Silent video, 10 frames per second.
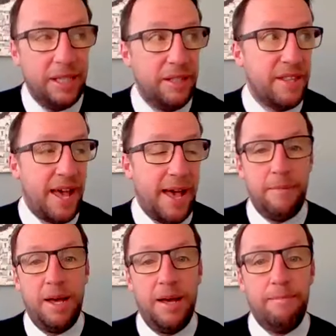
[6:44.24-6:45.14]
in that
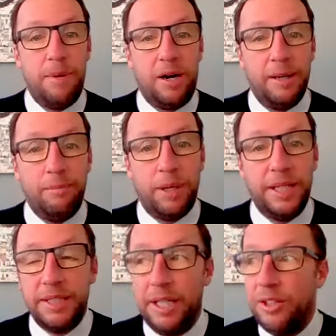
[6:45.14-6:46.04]

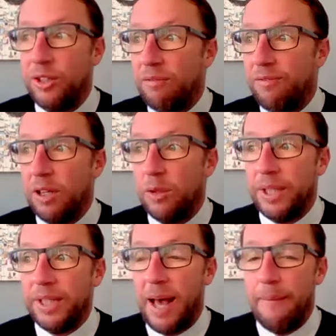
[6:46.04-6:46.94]
marketplace and not
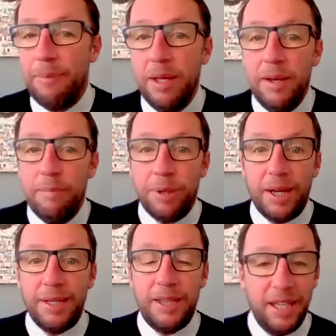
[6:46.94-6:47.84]
following that. But
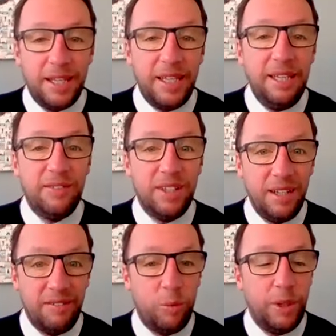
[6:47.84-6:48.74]
I think even
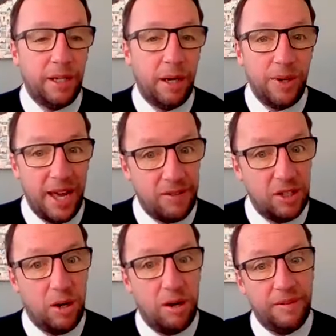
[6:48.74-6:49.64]
if we don't have a
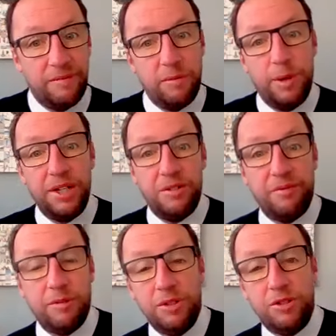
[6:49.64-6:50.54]
lot of information
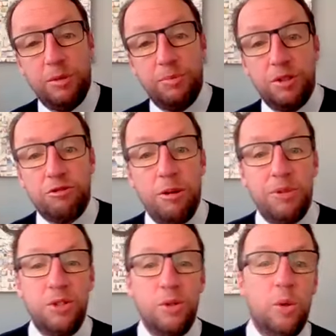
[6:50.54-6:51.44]
from the job
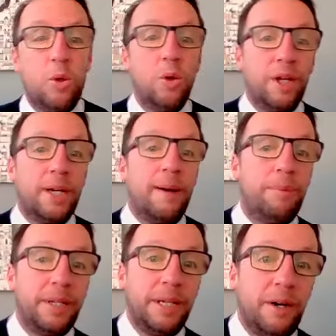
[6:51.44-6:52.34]
description, or the
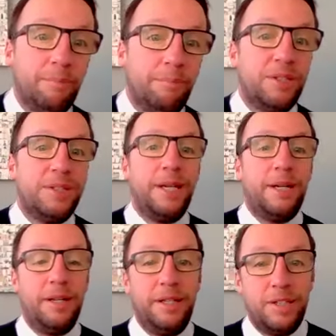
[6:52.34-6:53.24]
company aren't
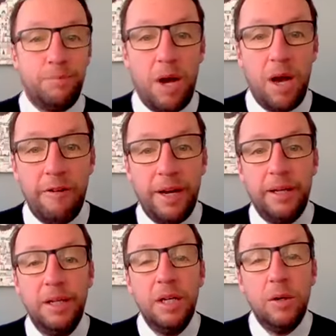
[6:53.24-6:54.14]
particularly inspiring,
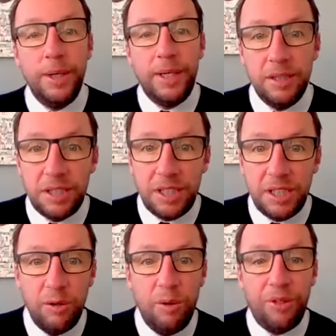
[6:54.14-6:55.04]
we can
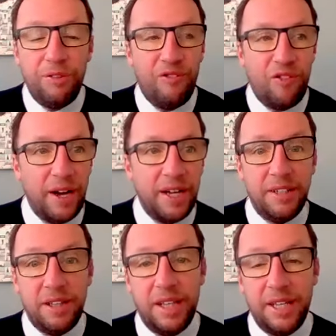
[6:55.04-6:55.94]
still
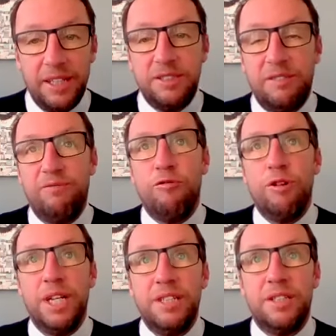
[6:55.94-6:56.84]
find things and
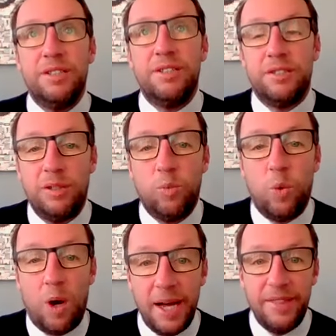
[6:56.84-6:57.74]
reasons as to
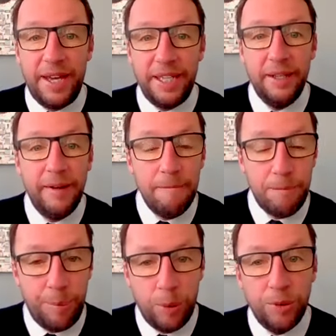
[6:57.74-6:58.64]
why they
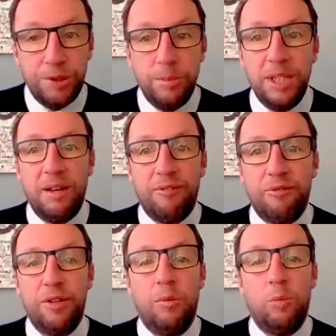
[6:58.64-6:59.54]
purport to be
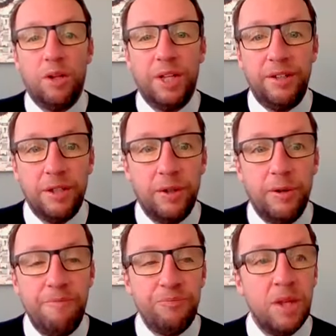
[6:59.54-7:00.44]
different on what they
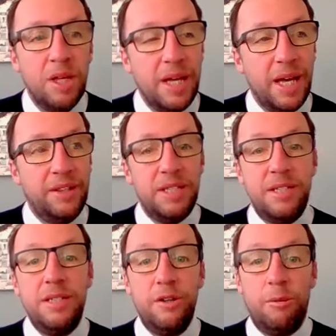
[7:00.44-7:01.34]
do. And this
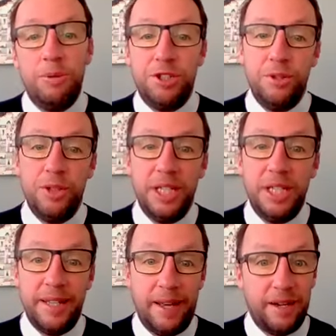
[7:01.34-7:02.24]
is the opportunity
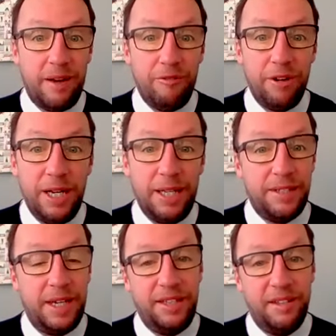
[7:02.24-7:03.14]
in that covering
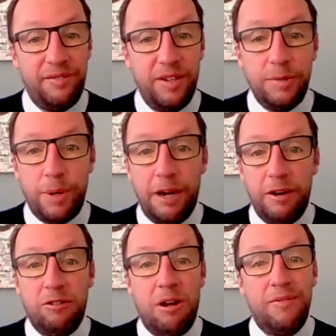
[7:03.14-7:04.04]
letter, in the first
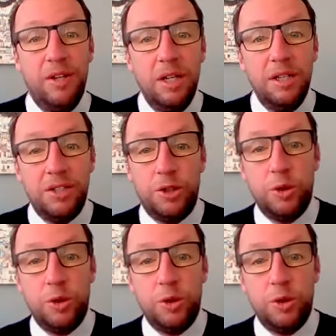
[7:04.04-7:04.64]
paragraph, to